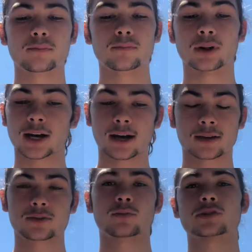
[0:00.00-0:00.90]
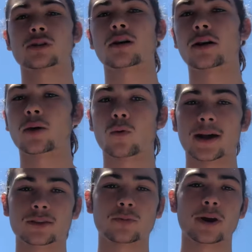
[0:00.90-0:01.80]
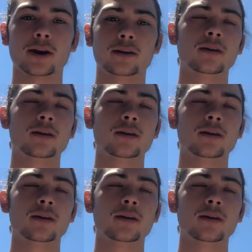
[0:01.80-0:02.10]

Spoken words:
macaques, which are a widespread